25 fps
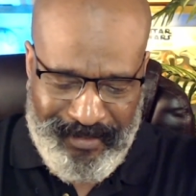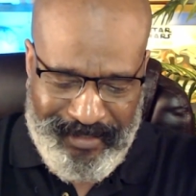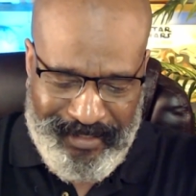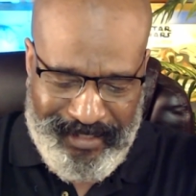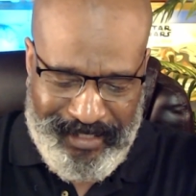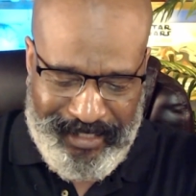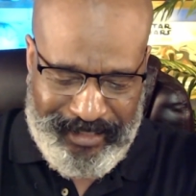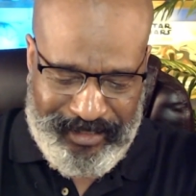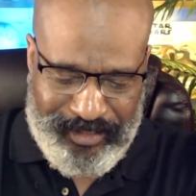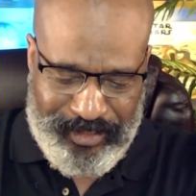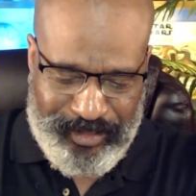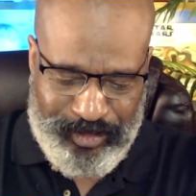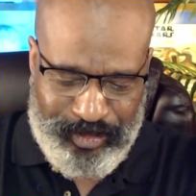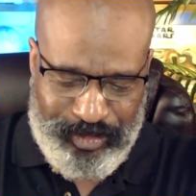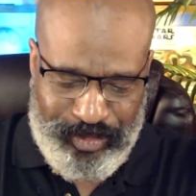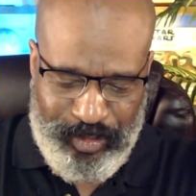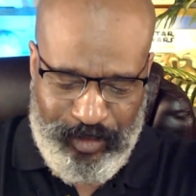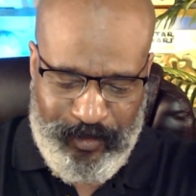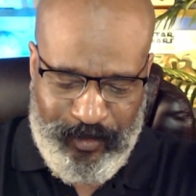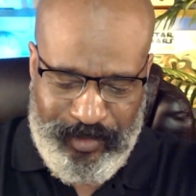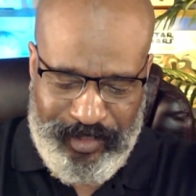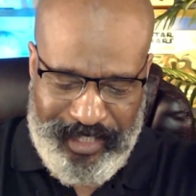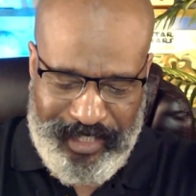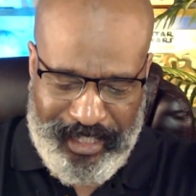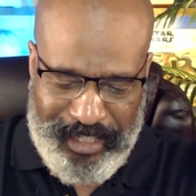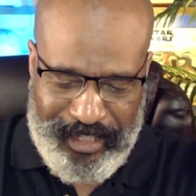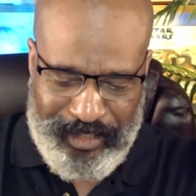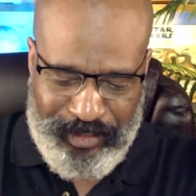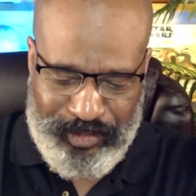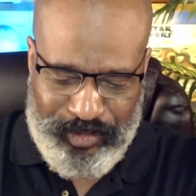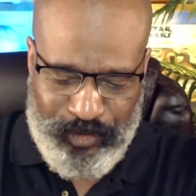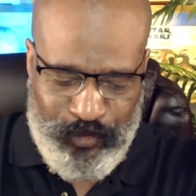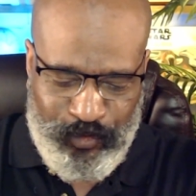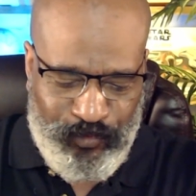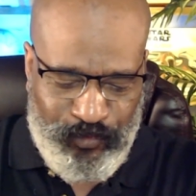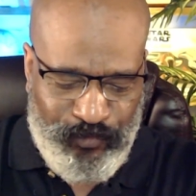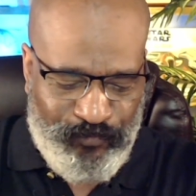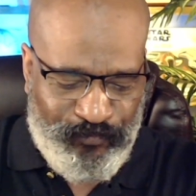It's Tuesday,
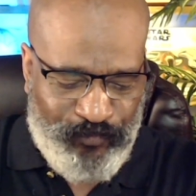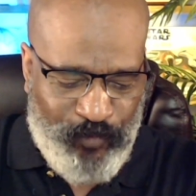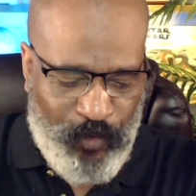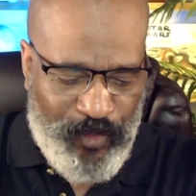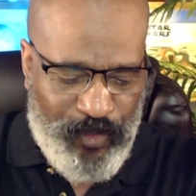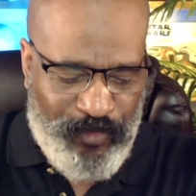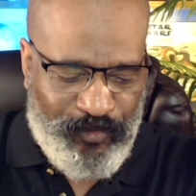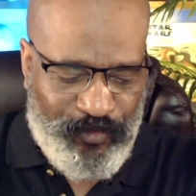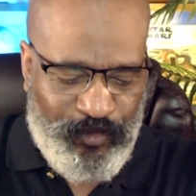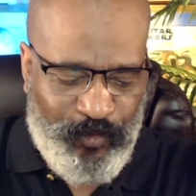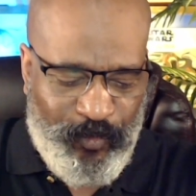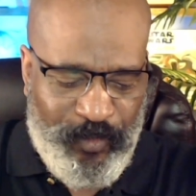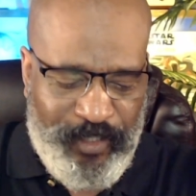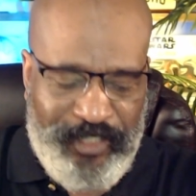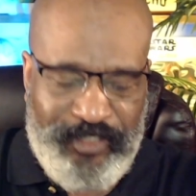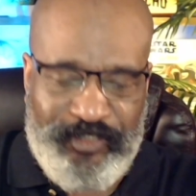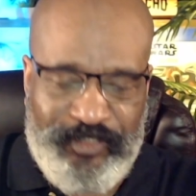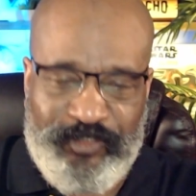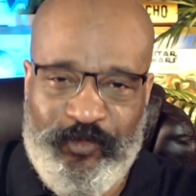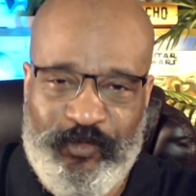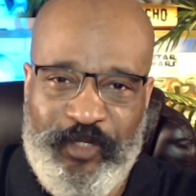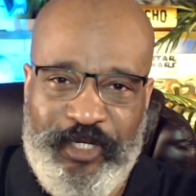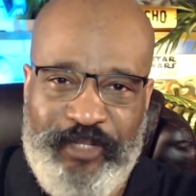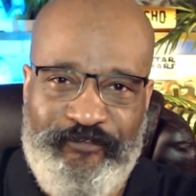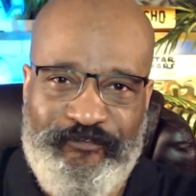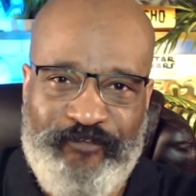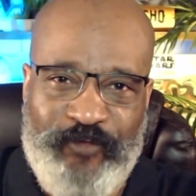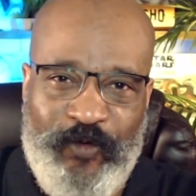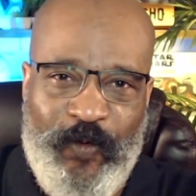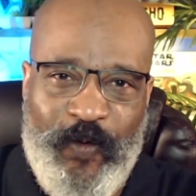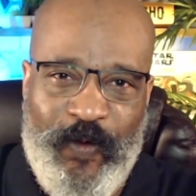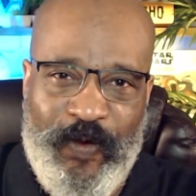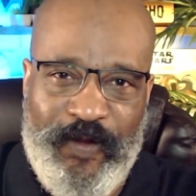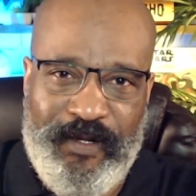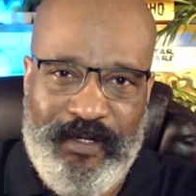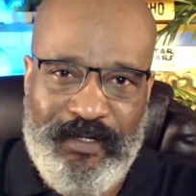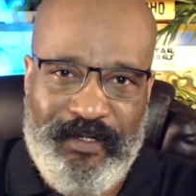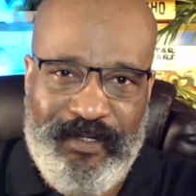June 4th,
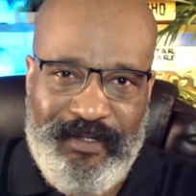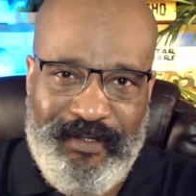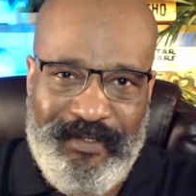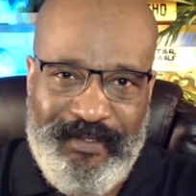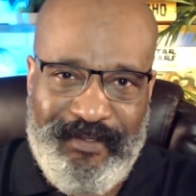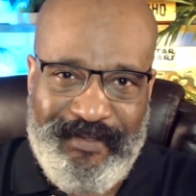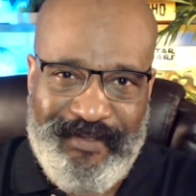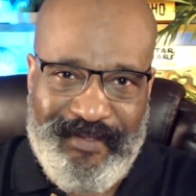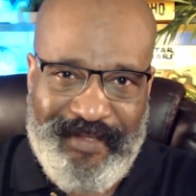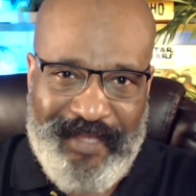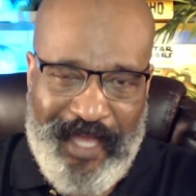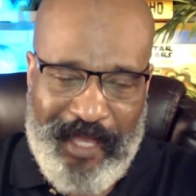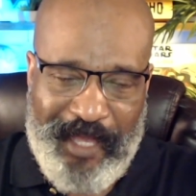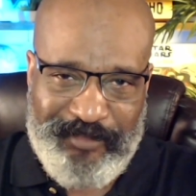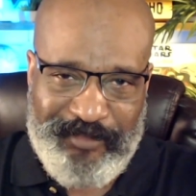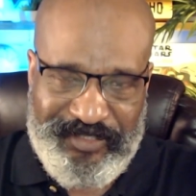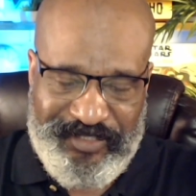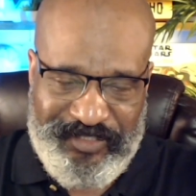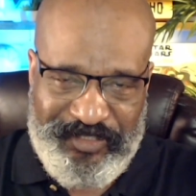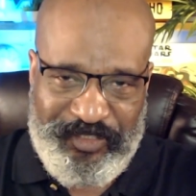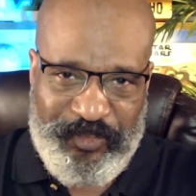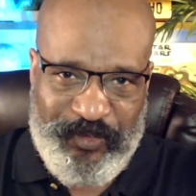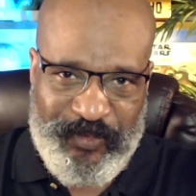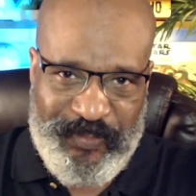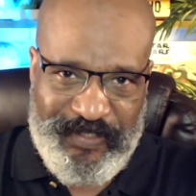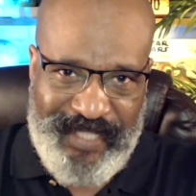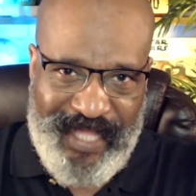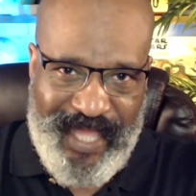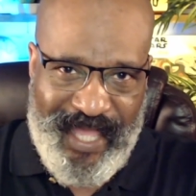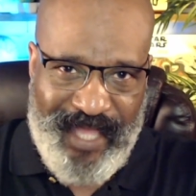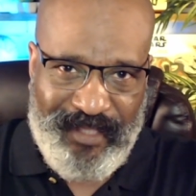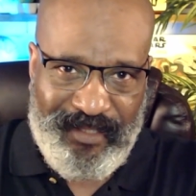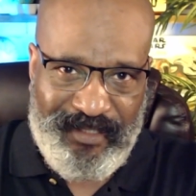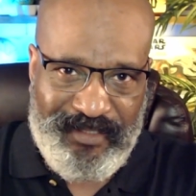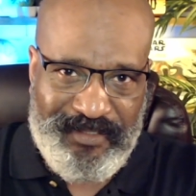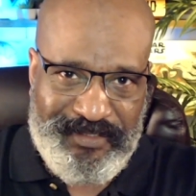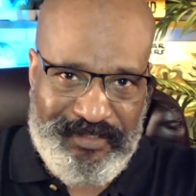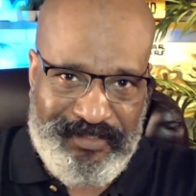2024. I'm Stuart
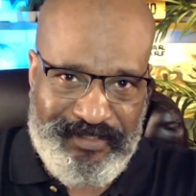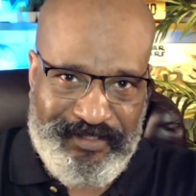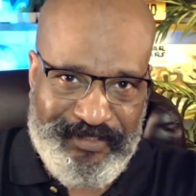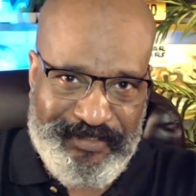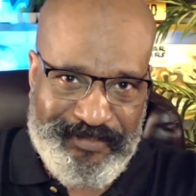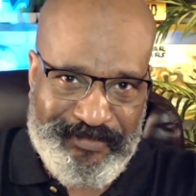Allister.